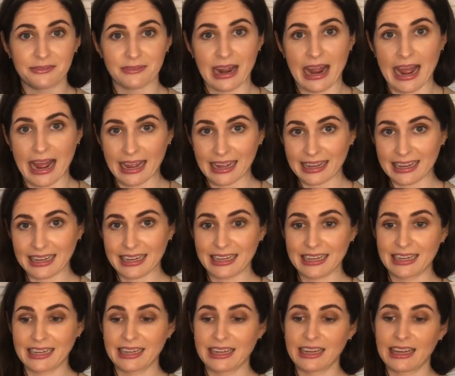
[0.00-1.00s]
rack.
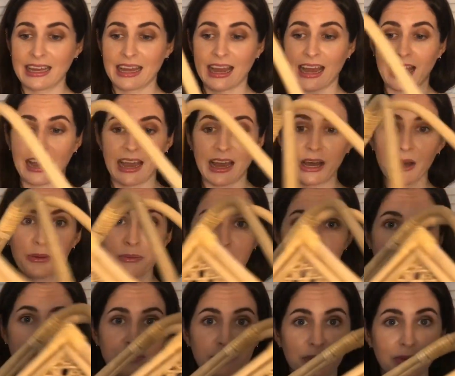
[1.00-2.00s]
How
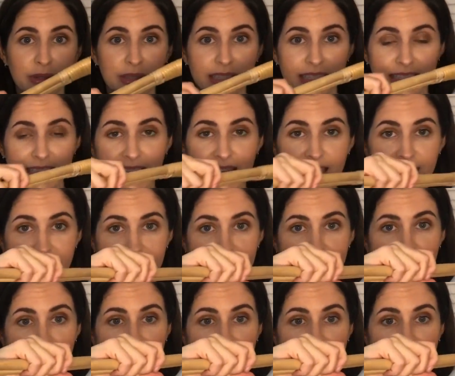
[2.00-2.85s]
beautiful is this?